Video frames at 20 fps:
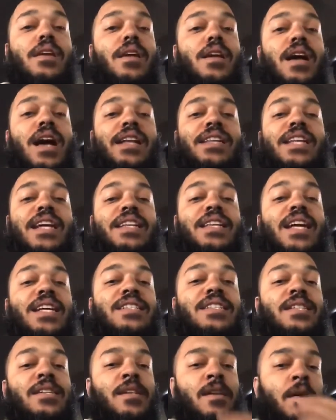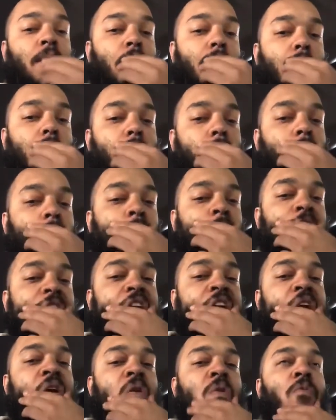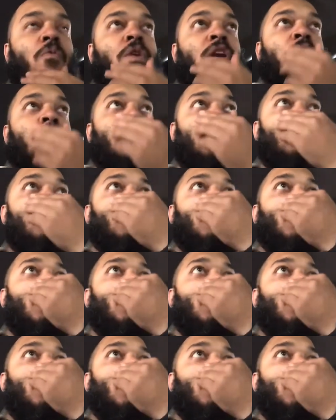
I think that's a real